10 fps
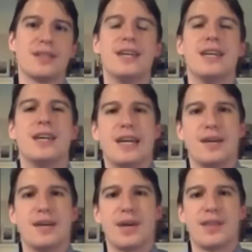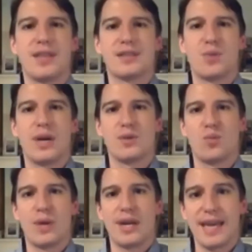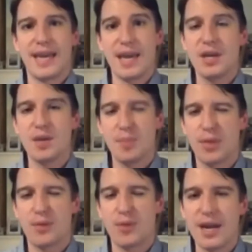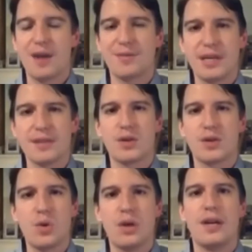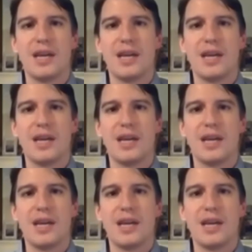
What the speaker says: And that's why when I came here about 3.5 years ago,